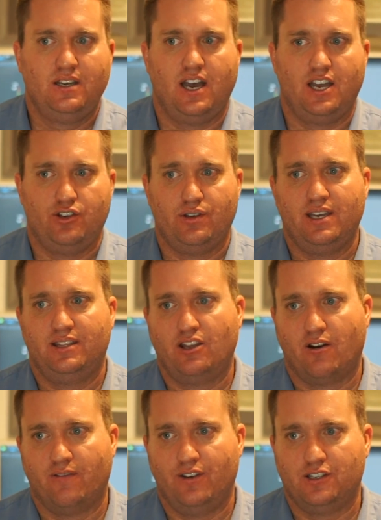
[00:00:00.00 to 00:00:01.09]
You can get
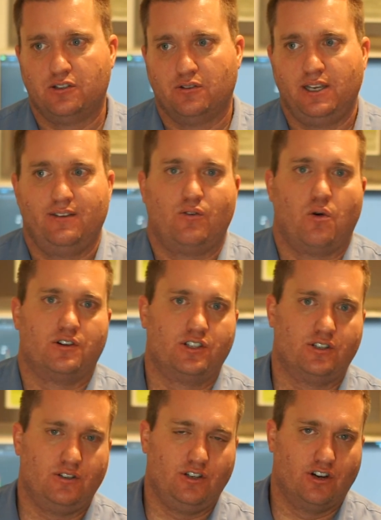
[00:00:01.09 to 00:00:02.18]
there eventually. Of
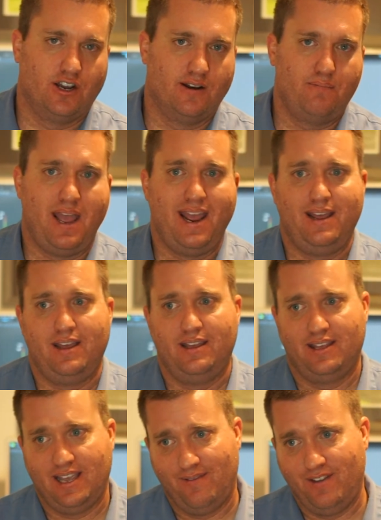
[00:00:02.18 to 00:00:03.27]
course, you're going to pay, in
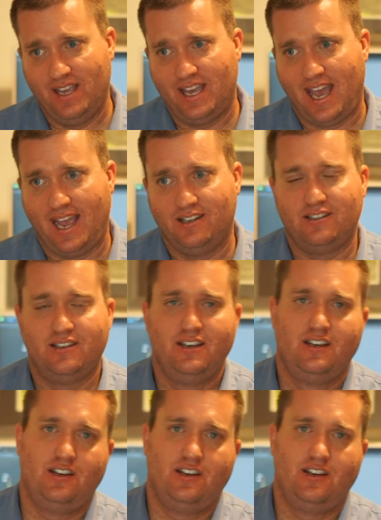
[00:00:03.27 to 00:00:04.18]
the EV case,